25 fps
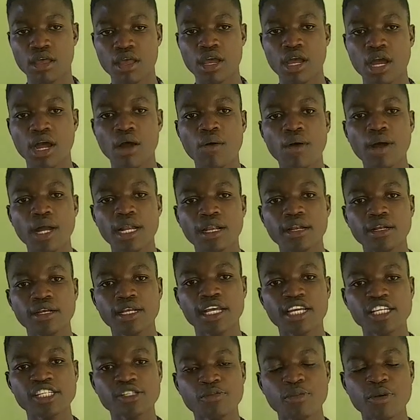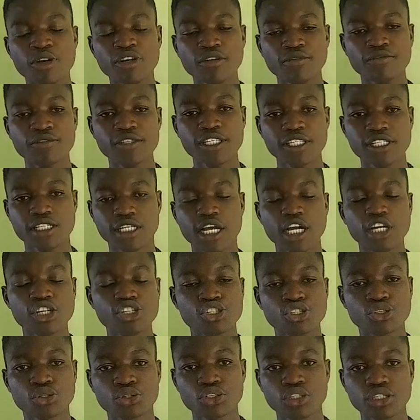Our next point of
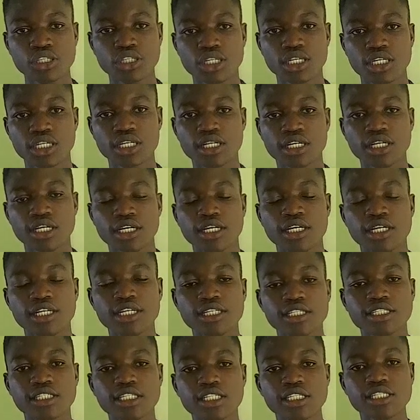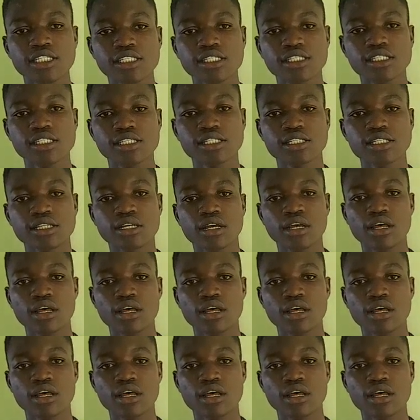discussion, it is